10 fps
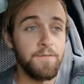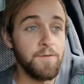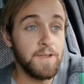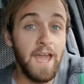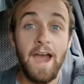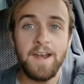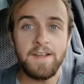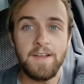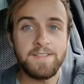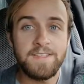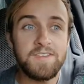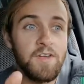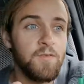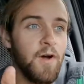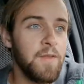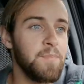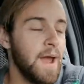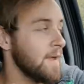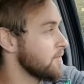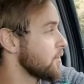for Canada, it's still not
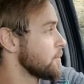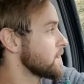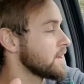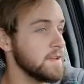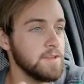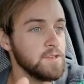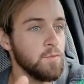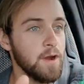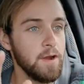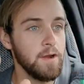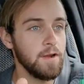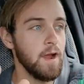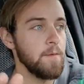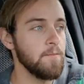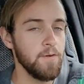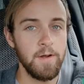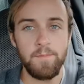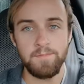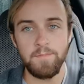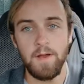bad though, because where I'm
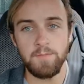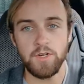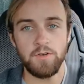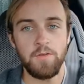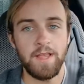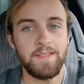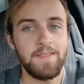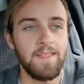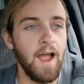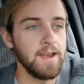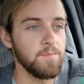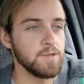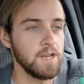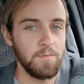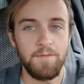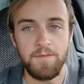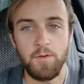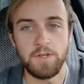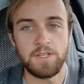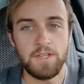from, I'm sure like 90% of my
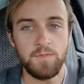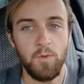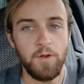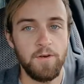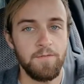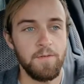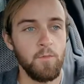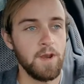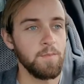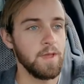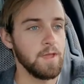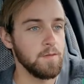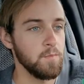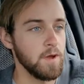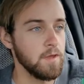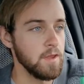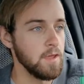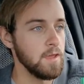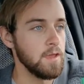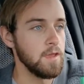viewers at this point are from Winnipeg, but
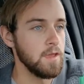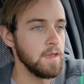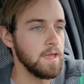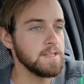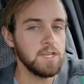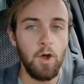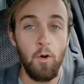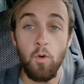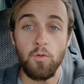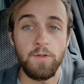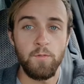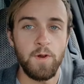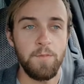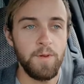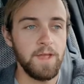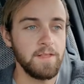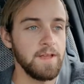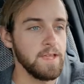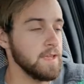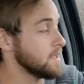it's cold in Winnipeg,
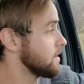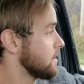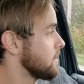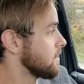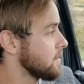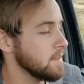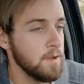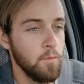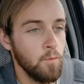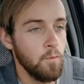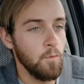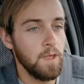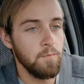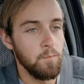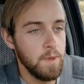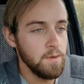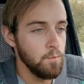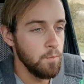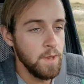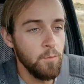like
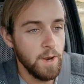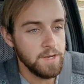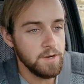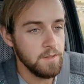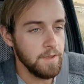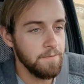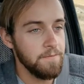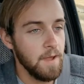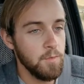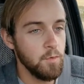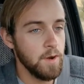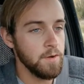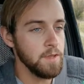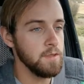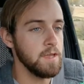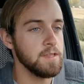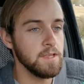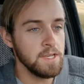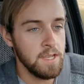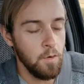midwinter, like February, it
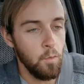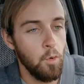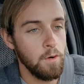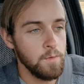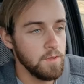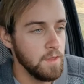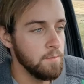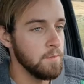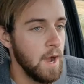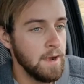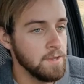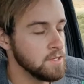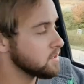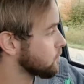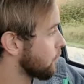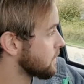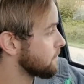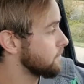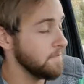doesn't get warmer than minus 20.